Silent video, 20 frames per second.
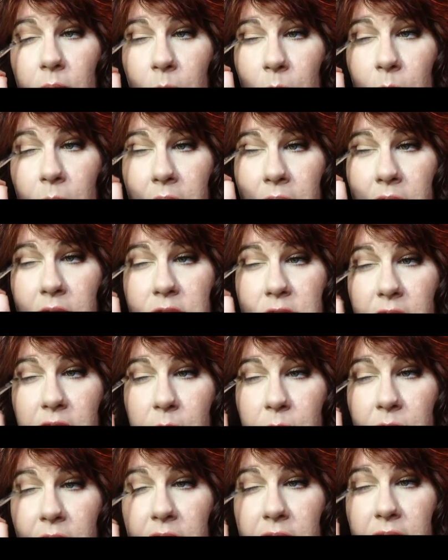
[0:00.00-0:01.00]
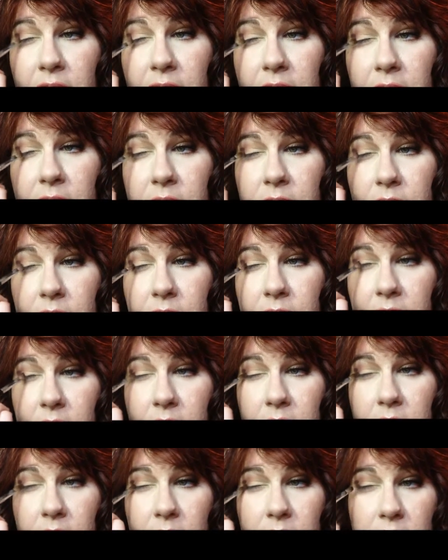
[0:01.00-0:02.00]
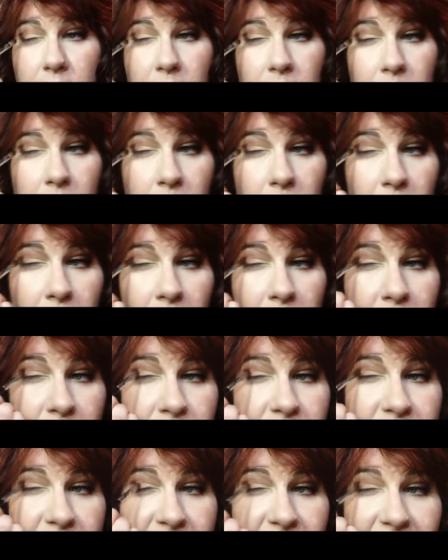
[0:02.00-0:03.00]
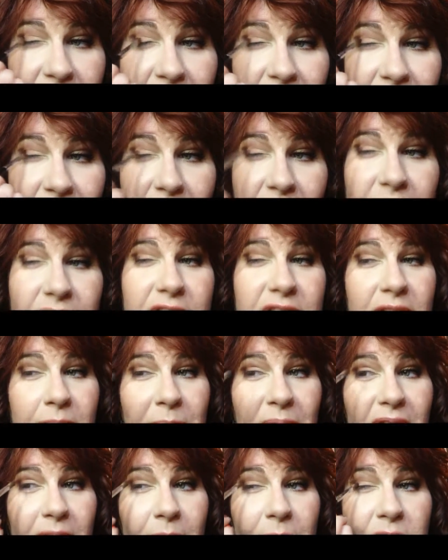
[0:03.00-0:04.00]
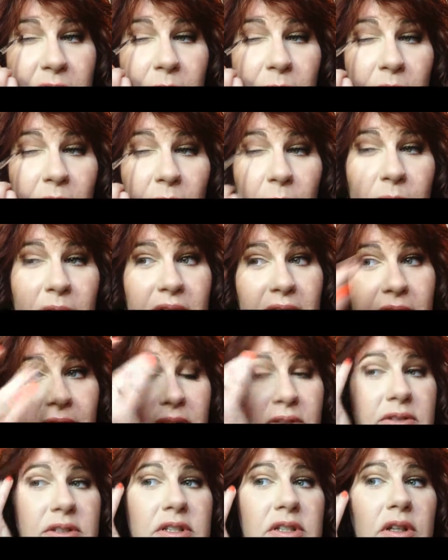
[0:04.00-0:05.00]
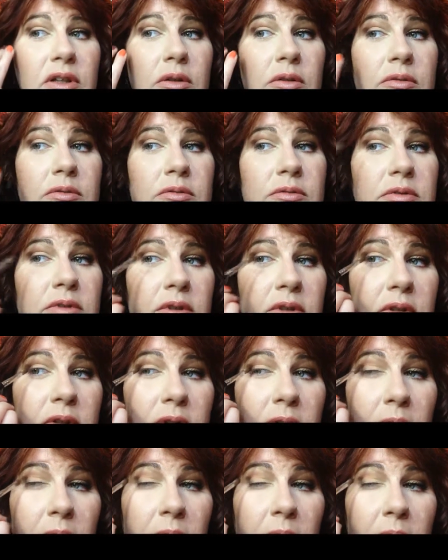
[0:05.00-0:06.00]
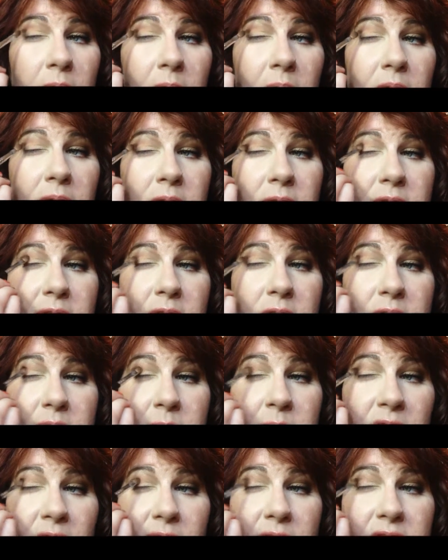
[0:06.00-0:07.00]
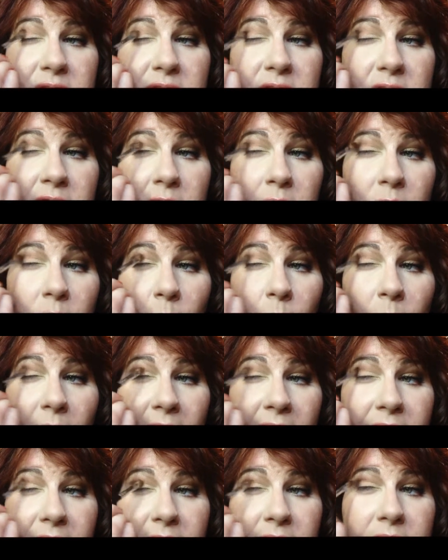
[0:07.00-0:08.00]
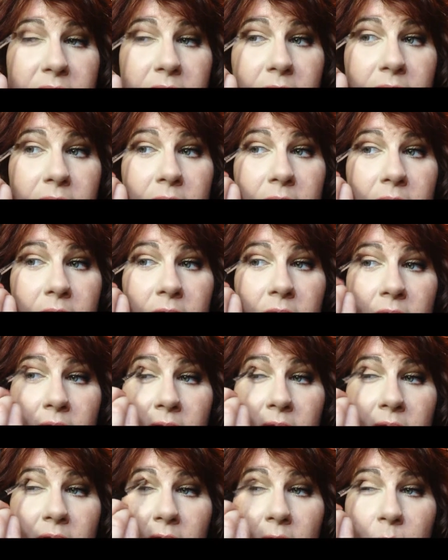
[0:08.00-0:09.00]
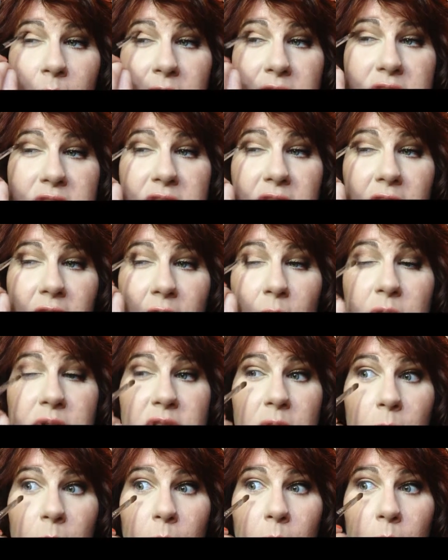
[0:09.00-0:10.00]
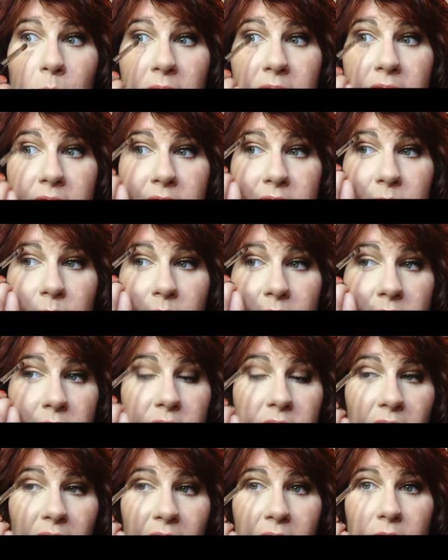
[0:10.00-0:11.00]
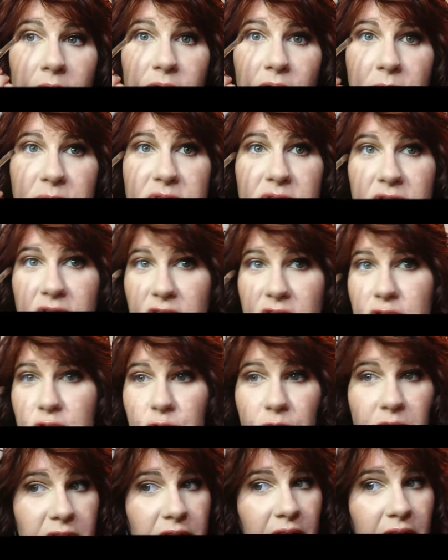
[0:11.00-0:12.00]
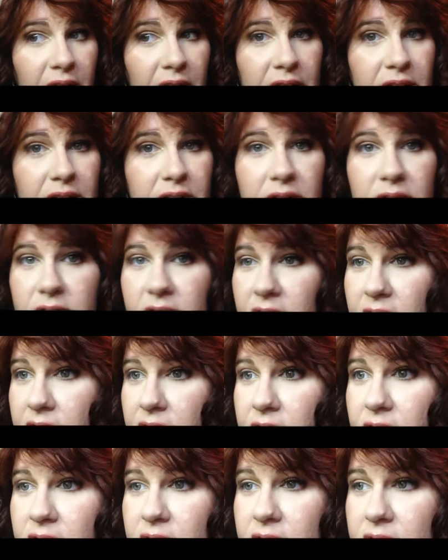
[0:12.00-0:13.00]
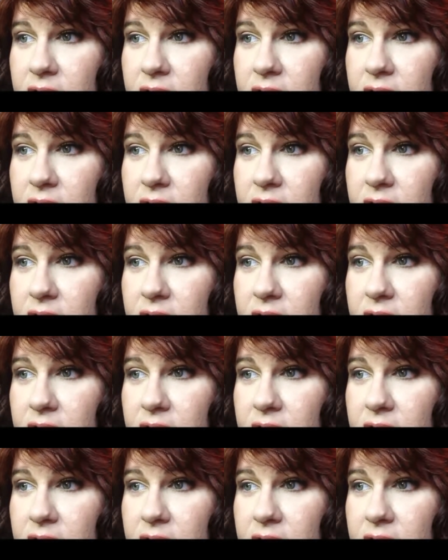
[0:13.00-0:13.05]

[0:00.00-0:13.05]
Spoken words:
We're going to try to blend that in there. I feel like I'm aiming the wrong way, so excuse me if this is a little wacky today. And we're just going to go to right where the eye, if I was looking straight ahead, like